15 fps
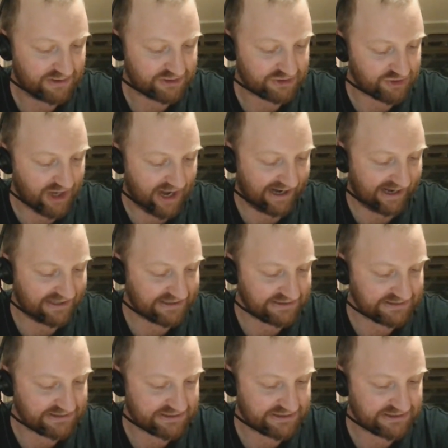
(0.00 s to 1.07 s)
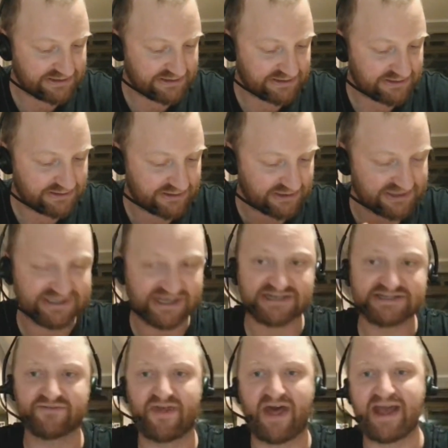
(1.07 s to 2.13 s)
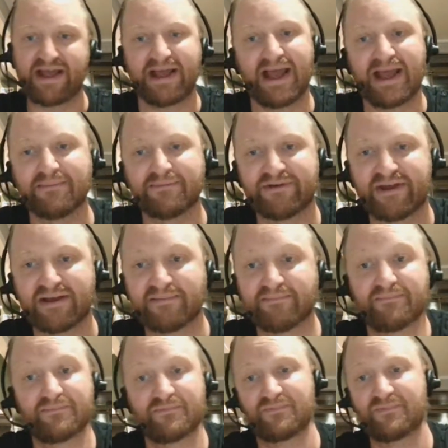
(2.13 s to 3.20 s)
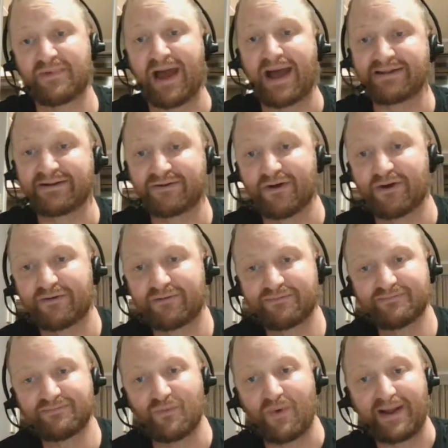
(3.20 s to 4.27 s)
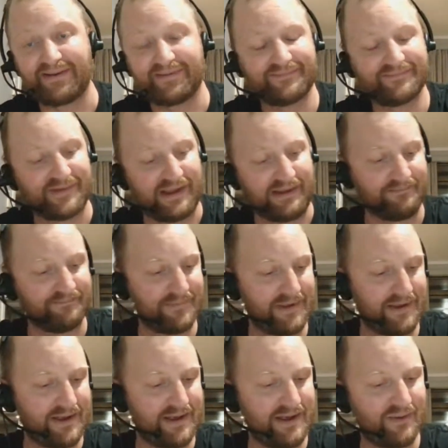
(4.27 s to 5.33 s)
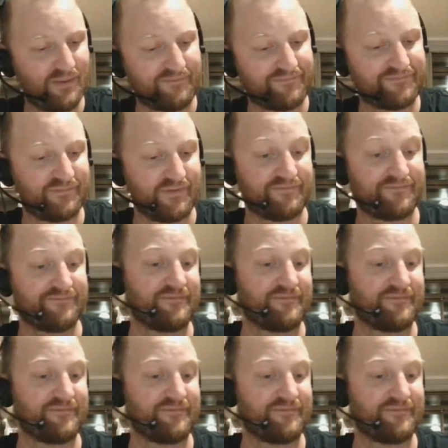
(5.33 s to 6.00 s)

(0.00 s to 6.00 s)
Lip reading: Dragons. The 6 of the 8 games, the underdog won them. With the